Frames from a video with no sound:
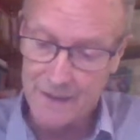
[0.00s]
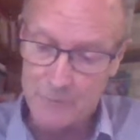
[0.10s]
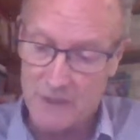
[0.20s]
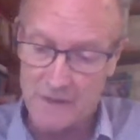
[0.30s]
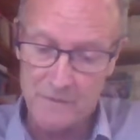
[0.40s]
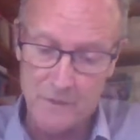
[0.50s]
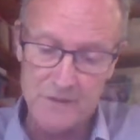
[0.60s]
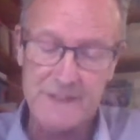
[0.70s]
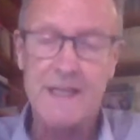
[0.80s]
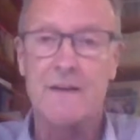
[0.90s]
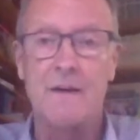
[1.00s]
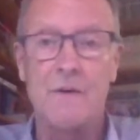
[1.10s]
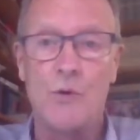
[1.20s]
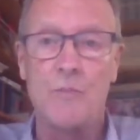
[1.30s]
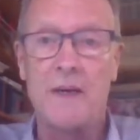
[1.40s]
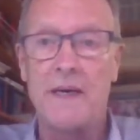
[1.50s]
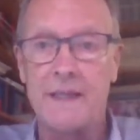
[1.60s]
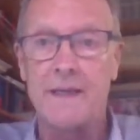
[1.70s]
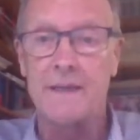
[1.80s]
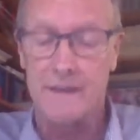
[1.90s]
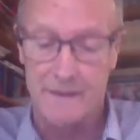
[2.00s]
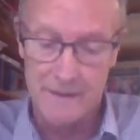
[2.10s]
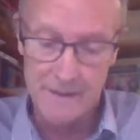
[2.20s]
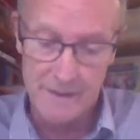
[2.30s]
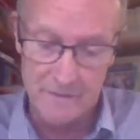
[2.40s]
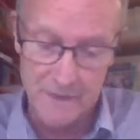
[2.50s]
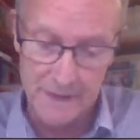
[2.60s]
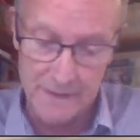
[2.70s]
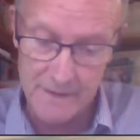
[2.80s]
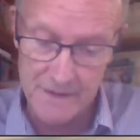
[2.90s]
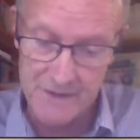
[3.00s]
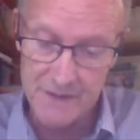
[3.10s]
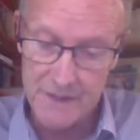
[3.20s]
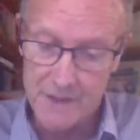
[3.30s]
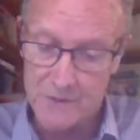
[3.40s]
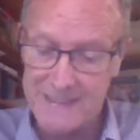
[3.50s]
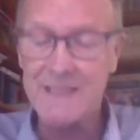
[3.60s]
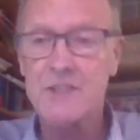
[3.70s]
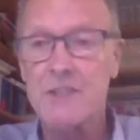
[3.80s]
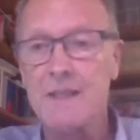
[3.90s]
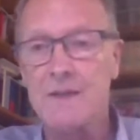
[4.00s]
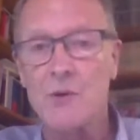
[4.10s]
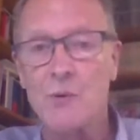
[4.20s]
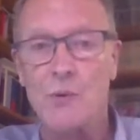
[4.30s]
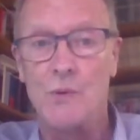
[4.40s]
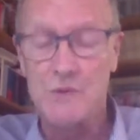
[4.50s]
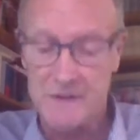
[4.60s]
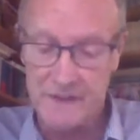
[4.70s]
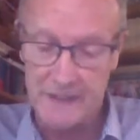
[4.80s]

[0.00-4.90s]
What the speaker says: by Fonterra or by the other defendants was actually a cause of the